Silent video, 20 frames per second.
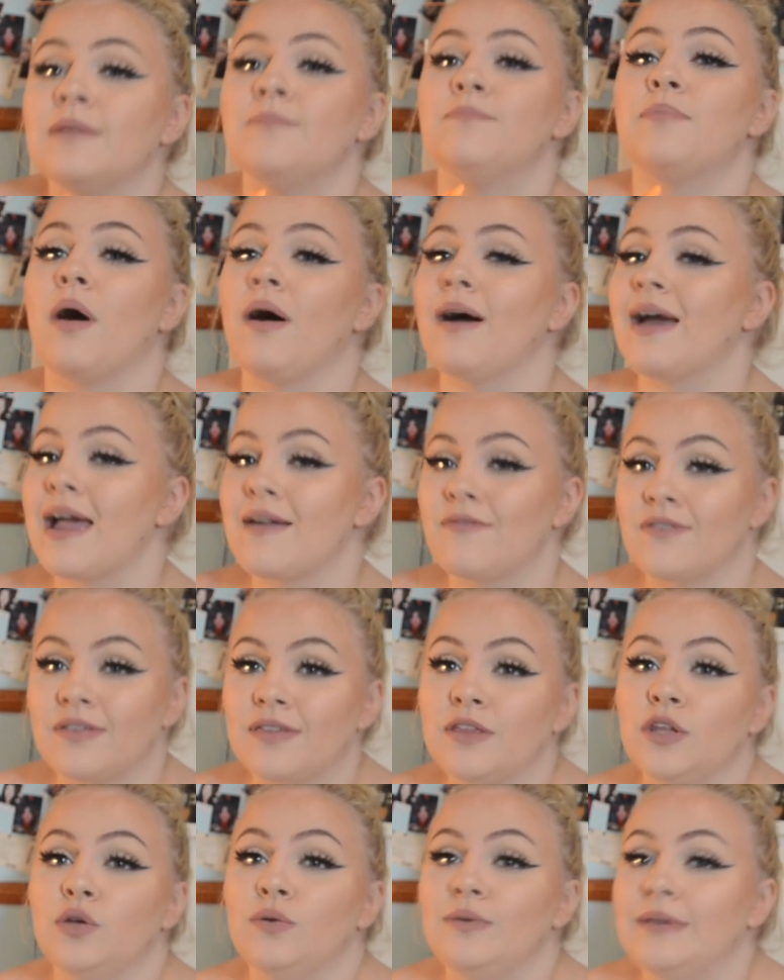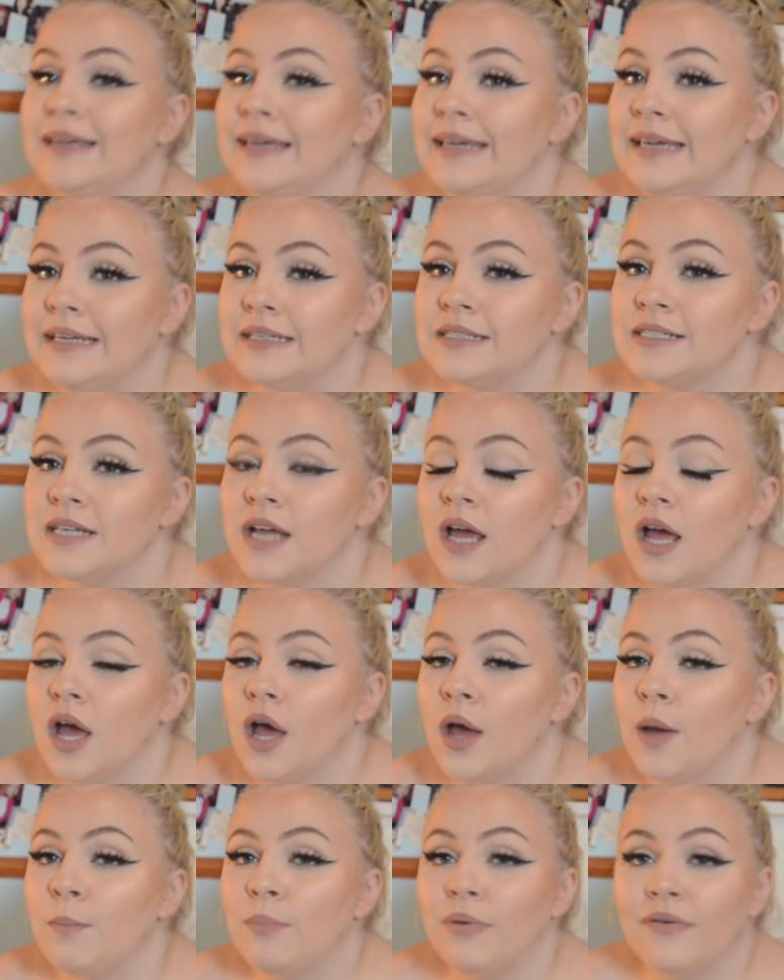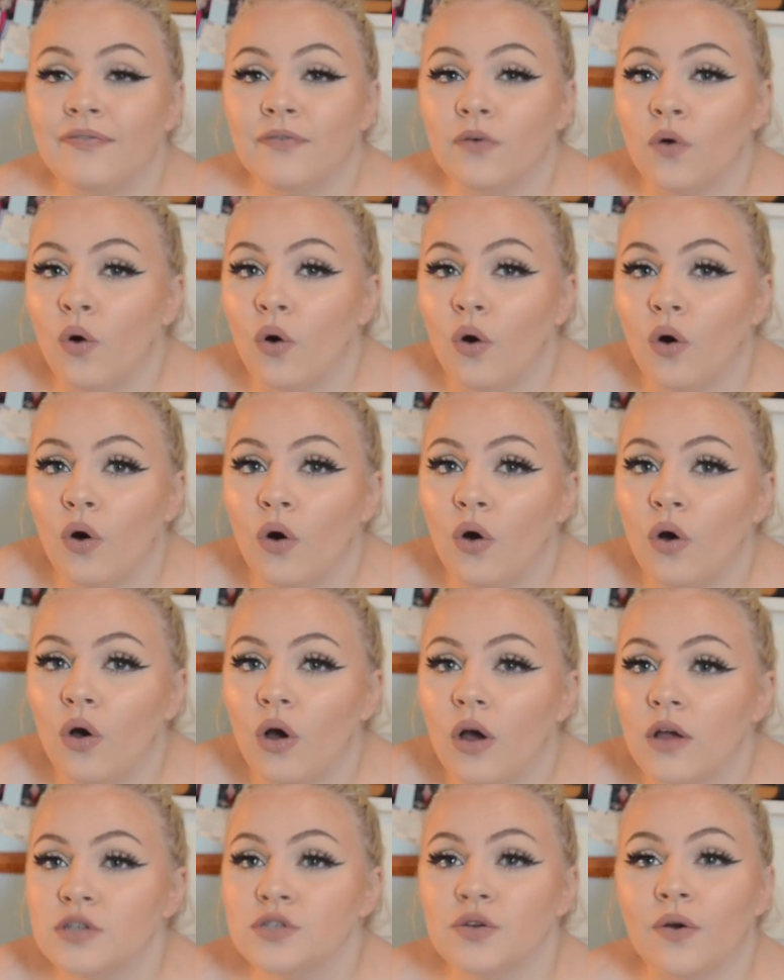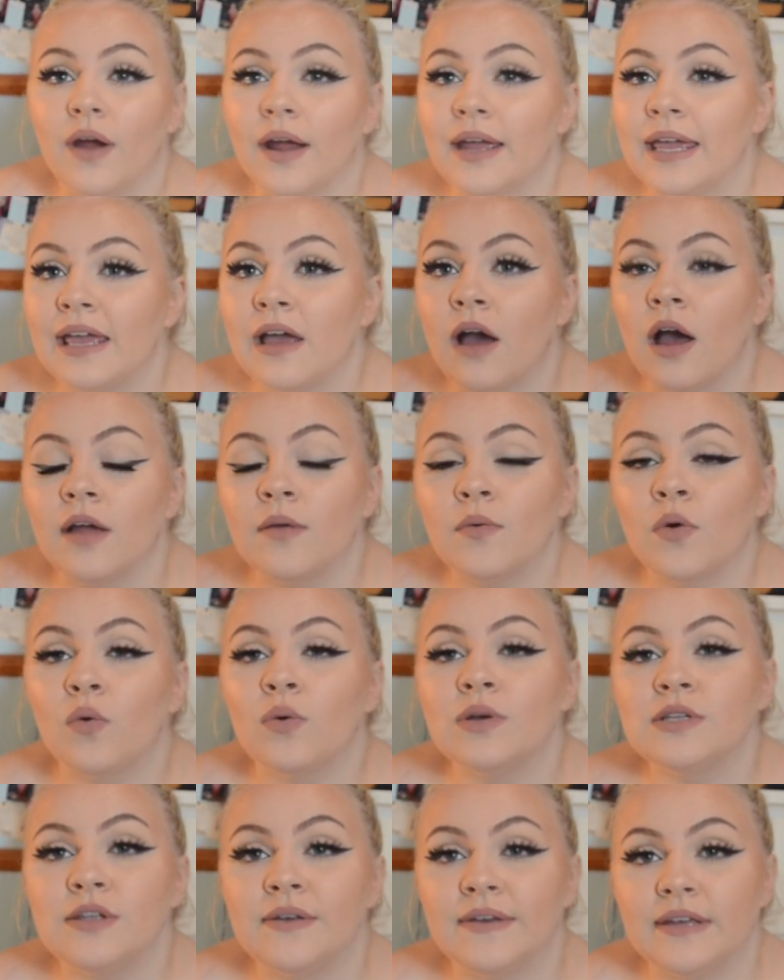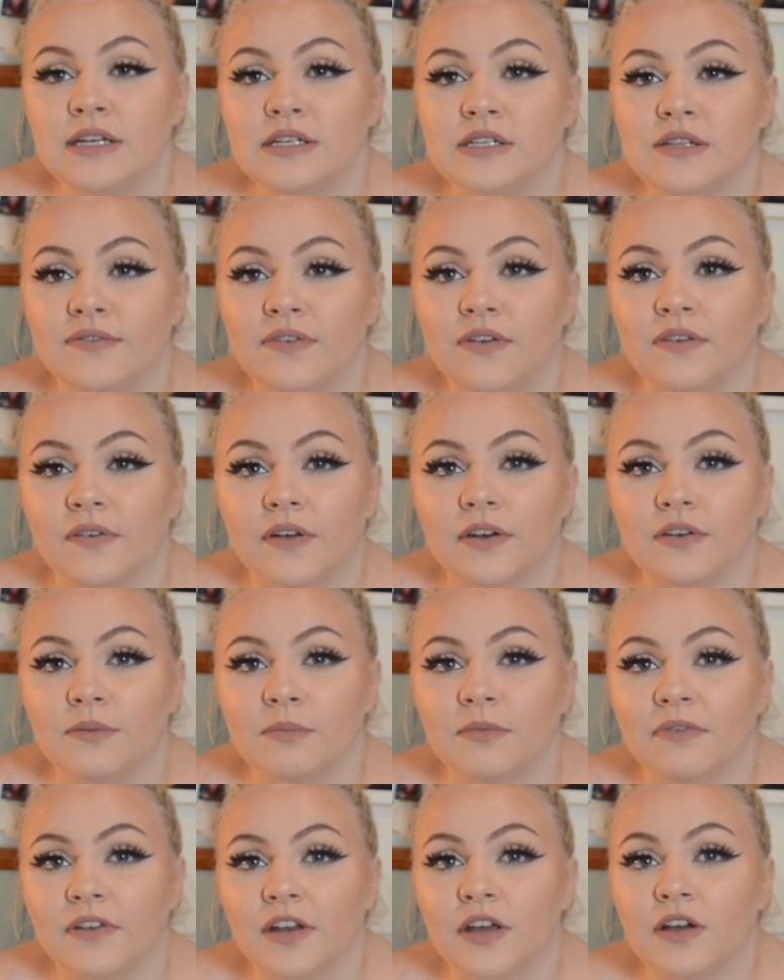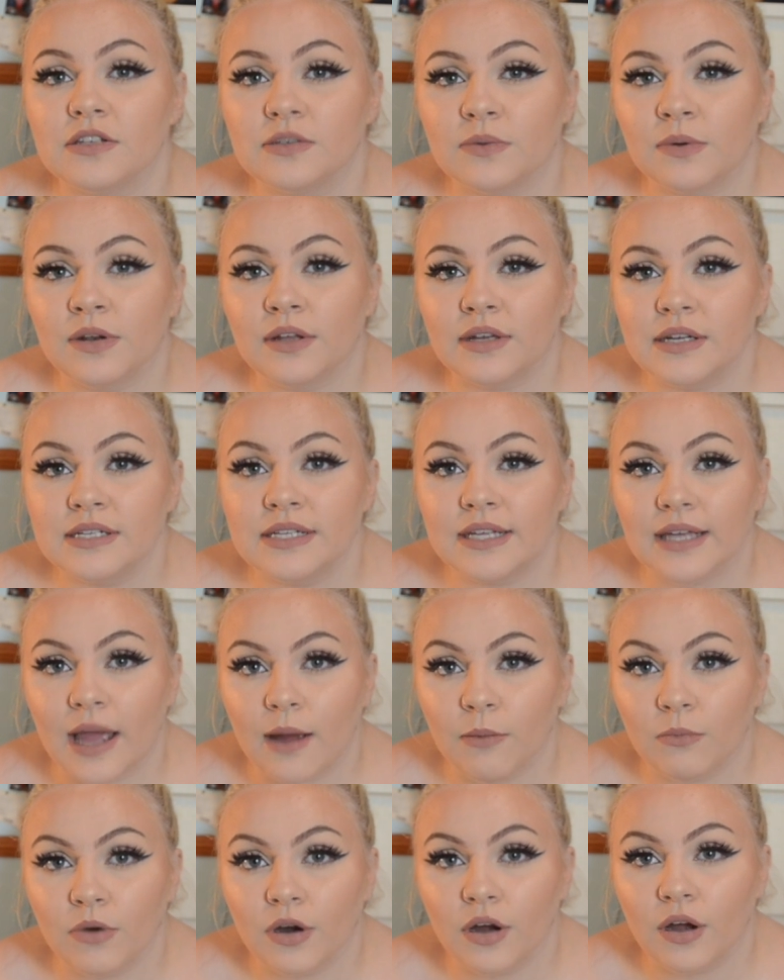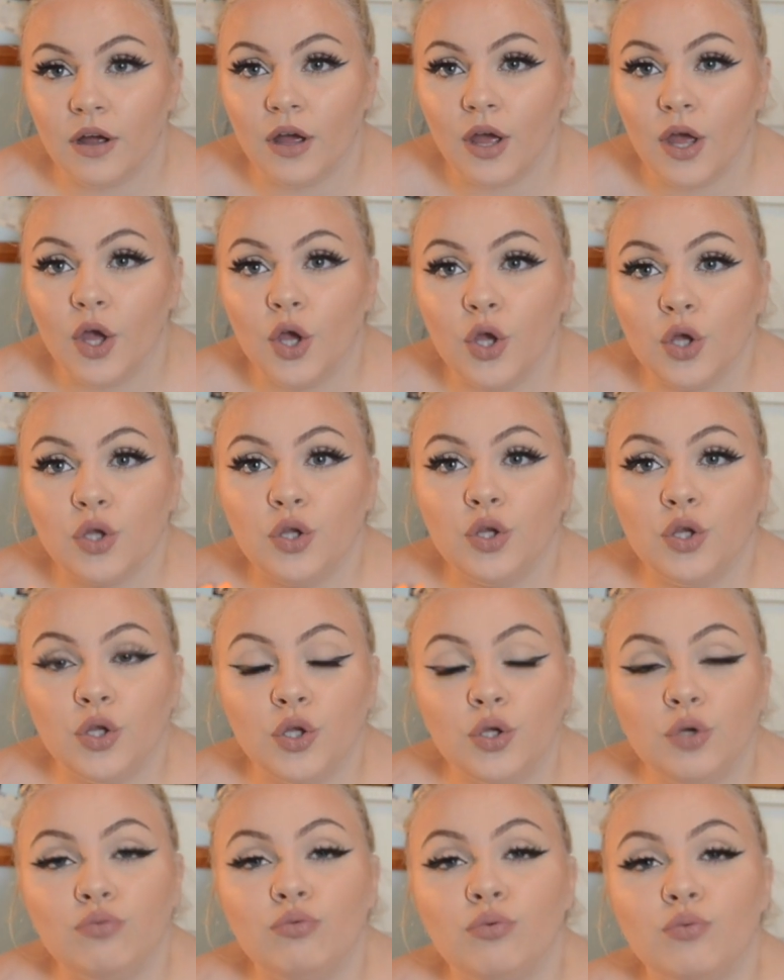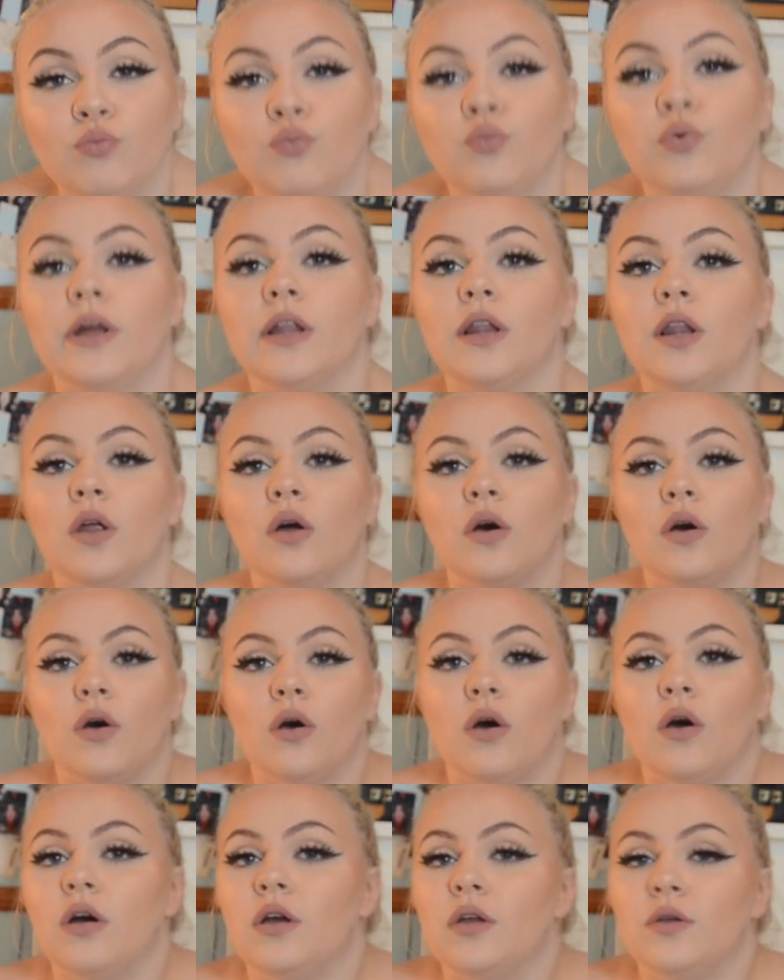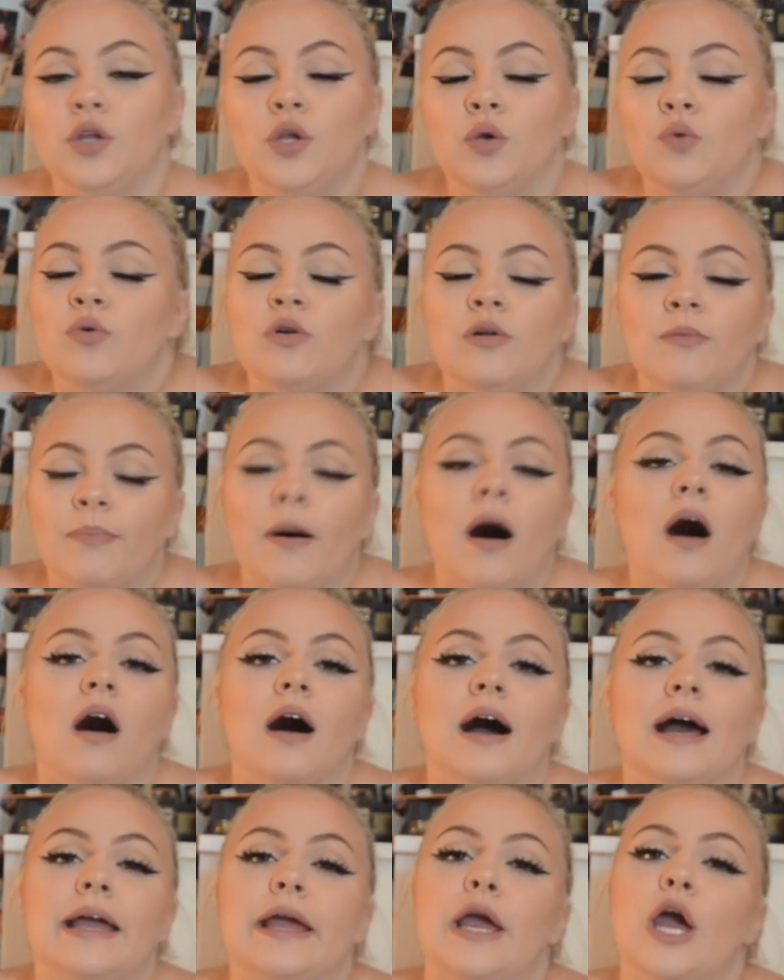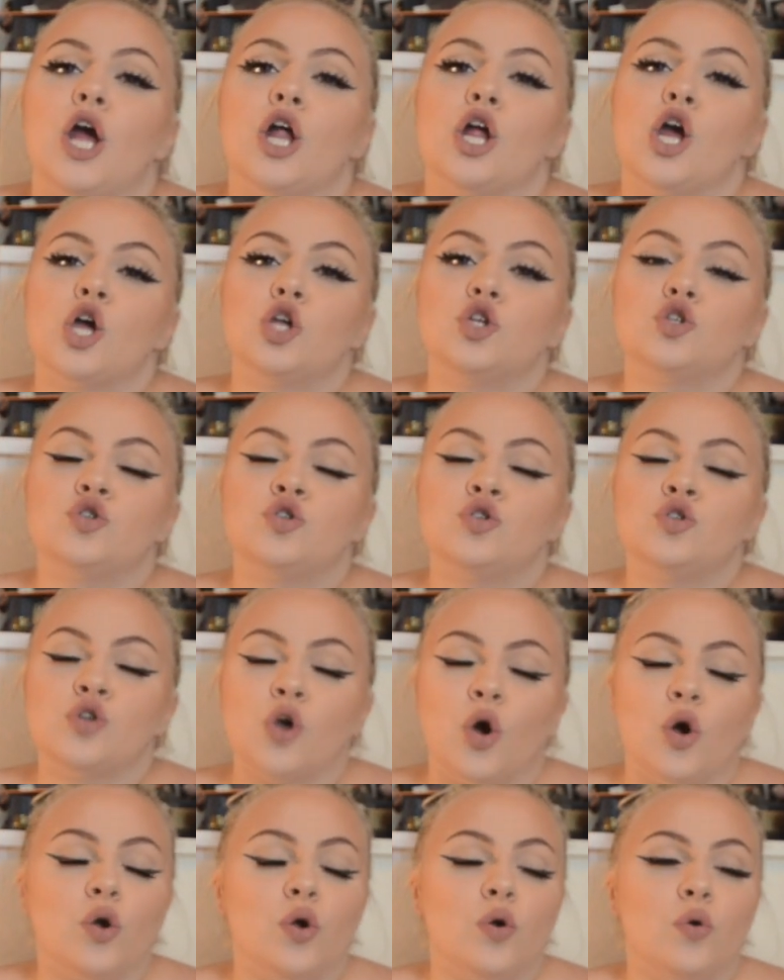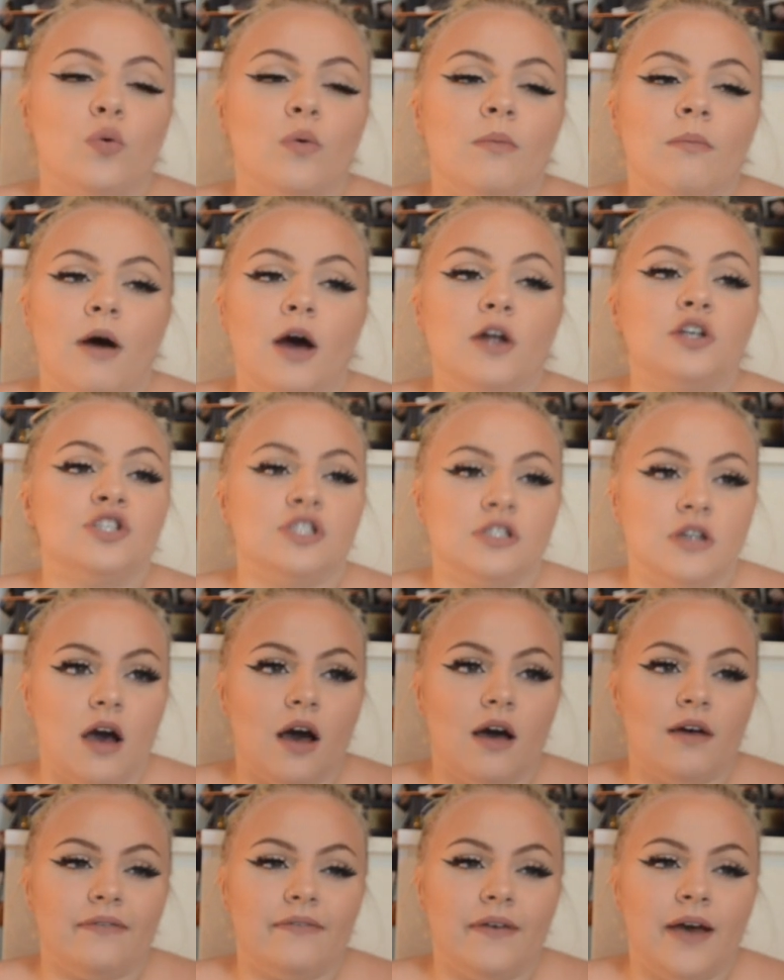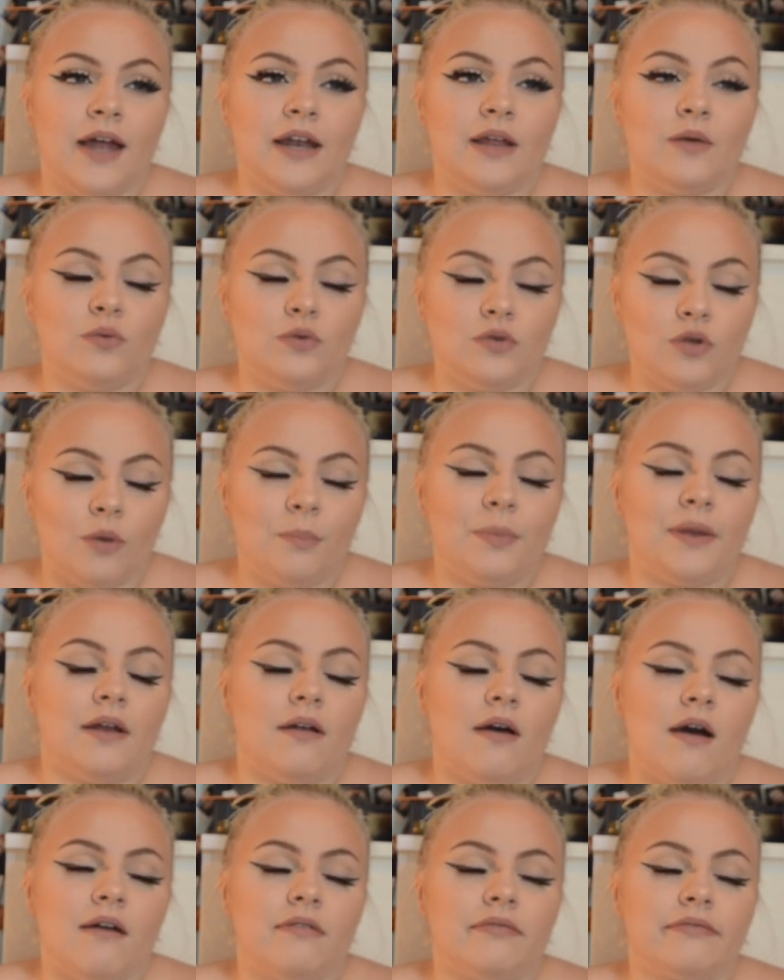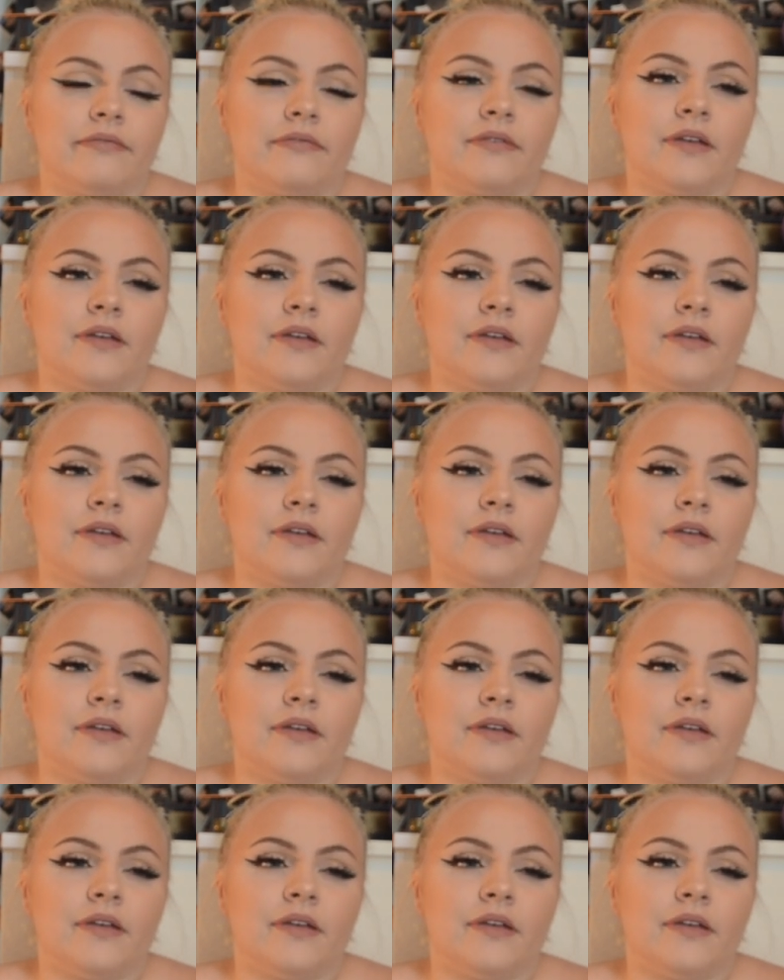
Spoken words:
and buy everything you need before. Sorry, I'm always looking into the viewfinder in my videos. I want to look into the camera. You will buy so much stuff and it will not be enough.